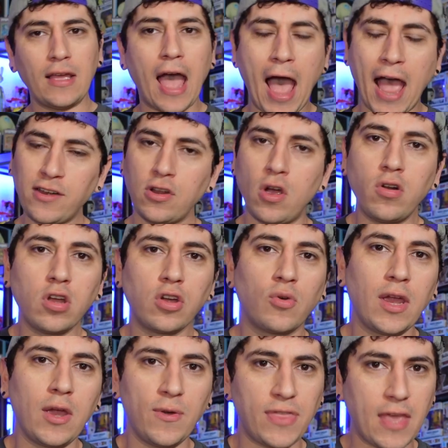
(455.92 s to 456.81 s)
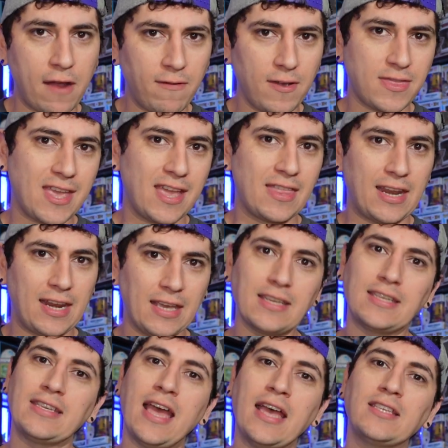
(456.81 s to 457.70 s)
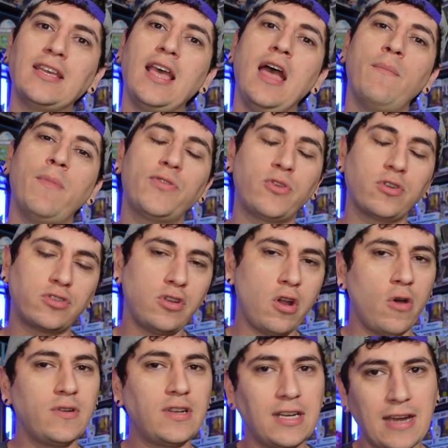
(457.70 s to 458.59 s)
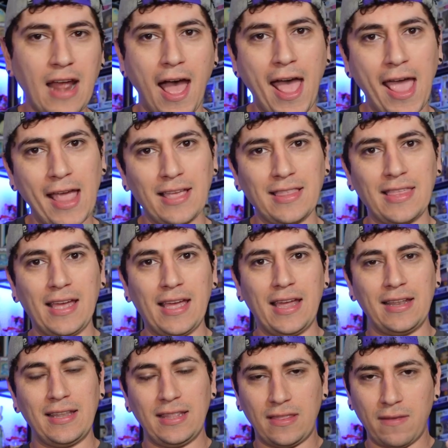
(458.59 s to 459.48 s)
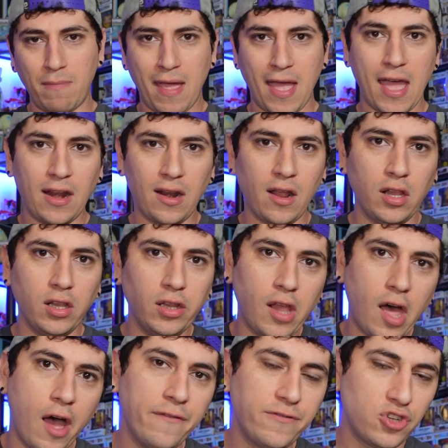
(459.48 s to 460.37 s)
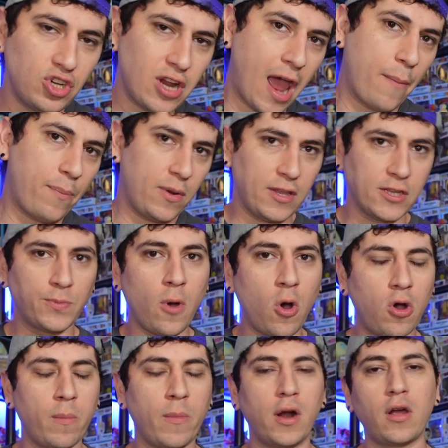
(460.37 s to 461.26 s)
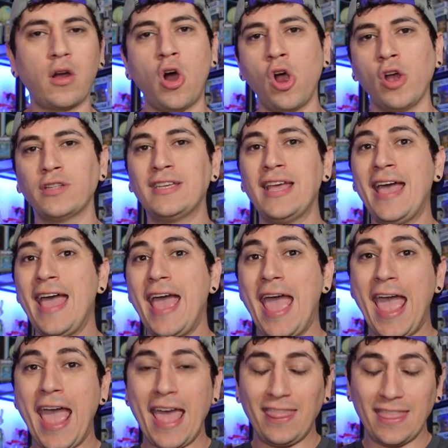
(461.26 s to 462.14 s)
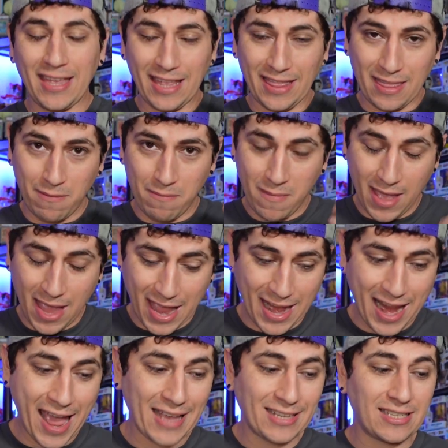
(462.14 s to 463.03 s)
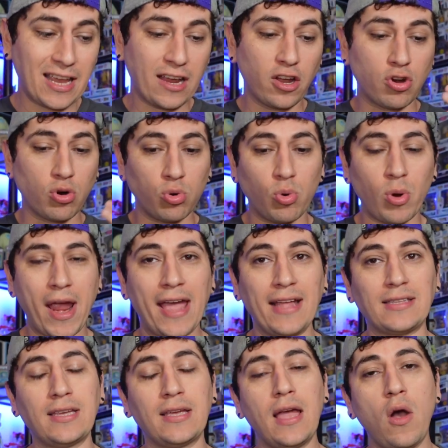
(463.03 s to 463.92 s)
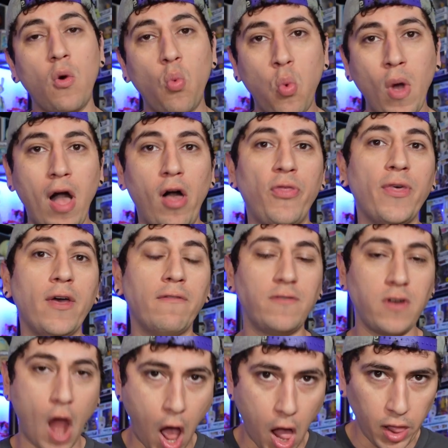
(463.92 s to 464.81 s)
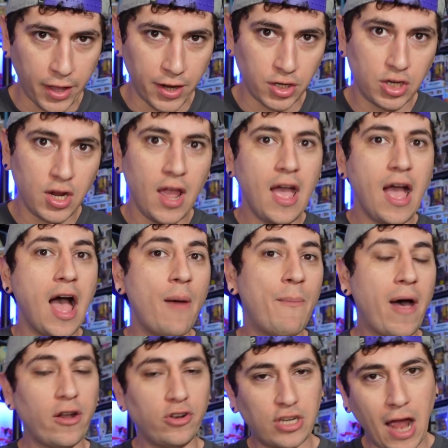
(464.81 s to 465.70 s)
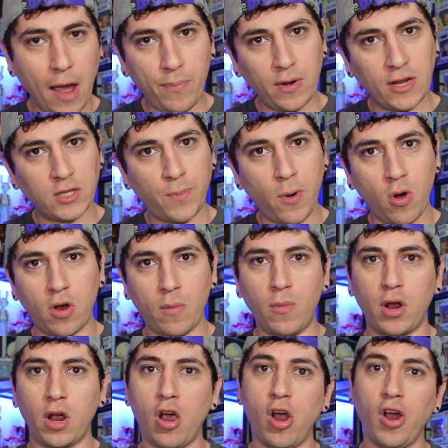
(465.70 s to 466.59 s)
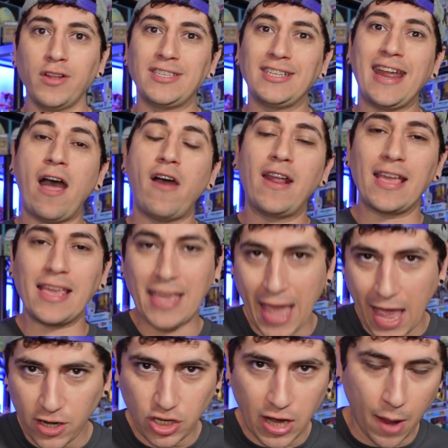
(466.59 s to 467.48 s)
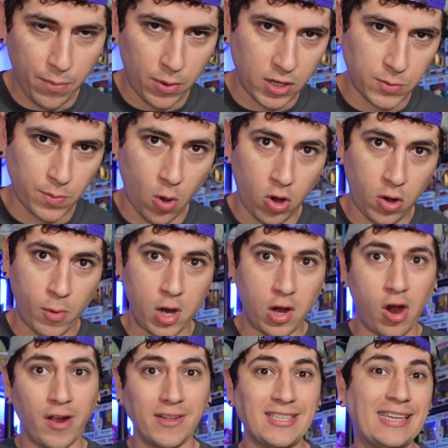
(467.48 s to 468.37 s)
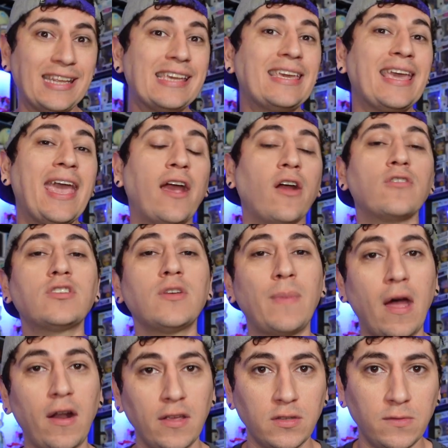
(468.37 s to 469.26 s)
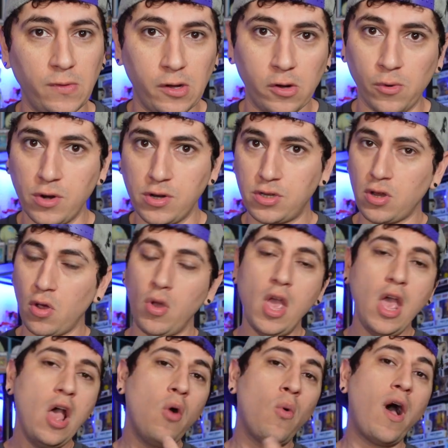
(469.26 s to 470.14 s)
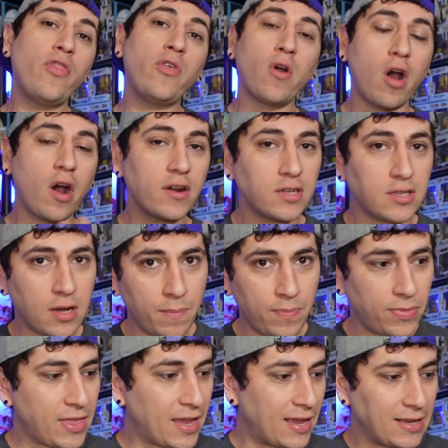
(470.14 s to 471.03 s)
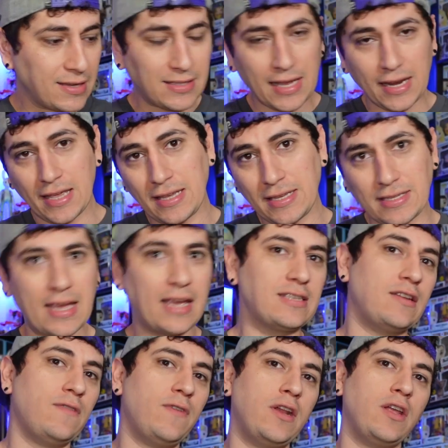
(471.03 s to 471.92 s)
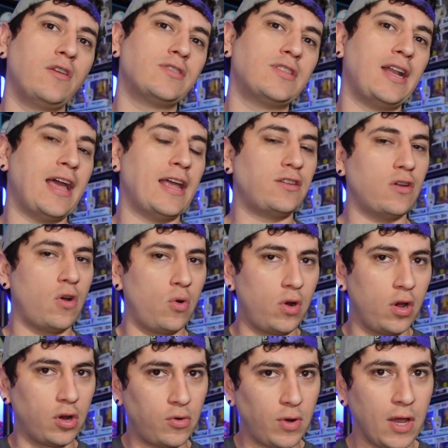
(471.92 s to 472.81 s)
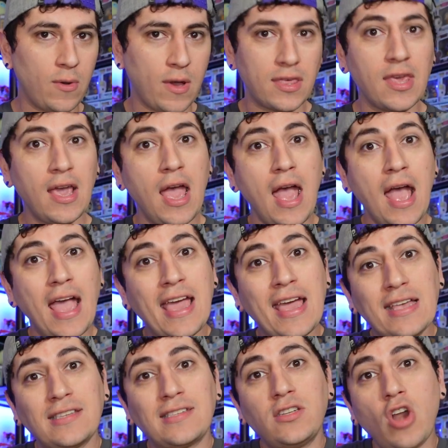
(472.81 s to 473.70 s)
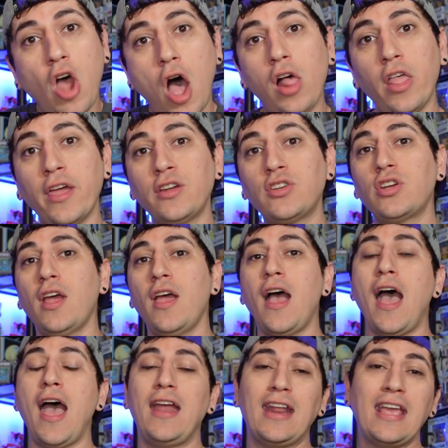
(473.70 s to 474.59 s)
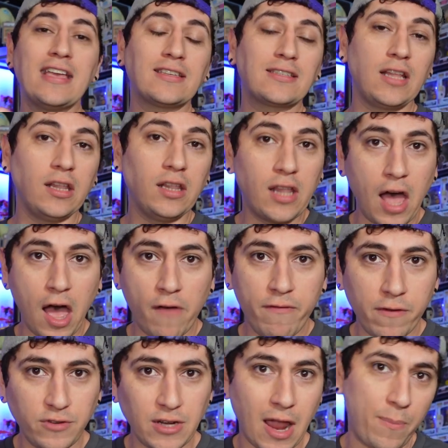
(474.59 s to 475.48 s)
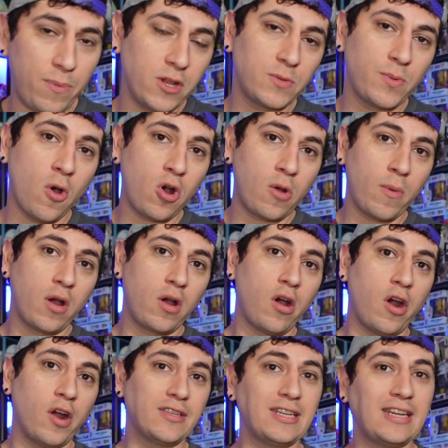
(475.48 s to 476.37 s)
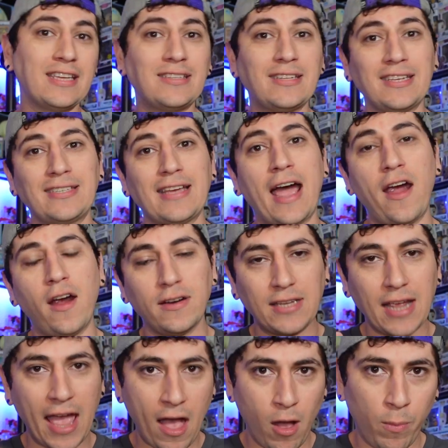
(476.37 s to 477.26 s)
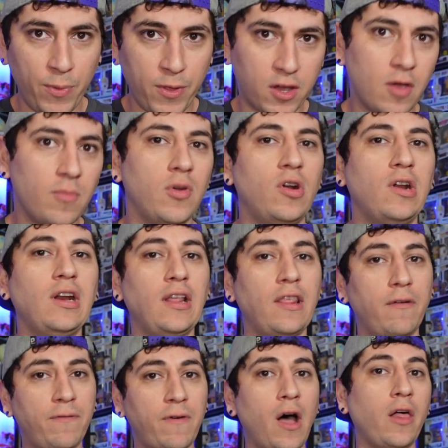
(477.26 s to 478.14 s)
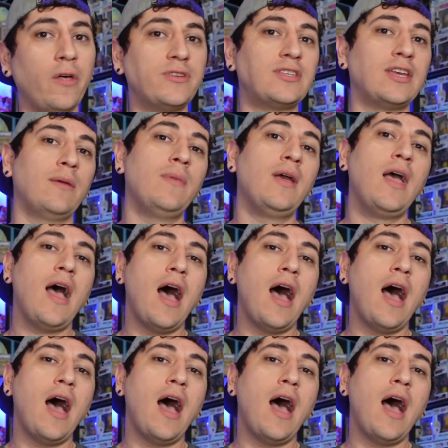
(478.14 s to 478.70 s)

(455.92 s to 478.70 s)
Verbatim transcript: I don't agree with everything that he says, but there's no denying that the man loves Japanese Pokemon cards, and that the man has a great wealth of knowledge about Japanese Pokemon cards and how to get Japanese Pokemon cards, and he cares about his viewers. So while there are some things that he says in videos that I don't agree with, his knowledge and his love of Japanese Pokemon cards and his desire to help the community that follows him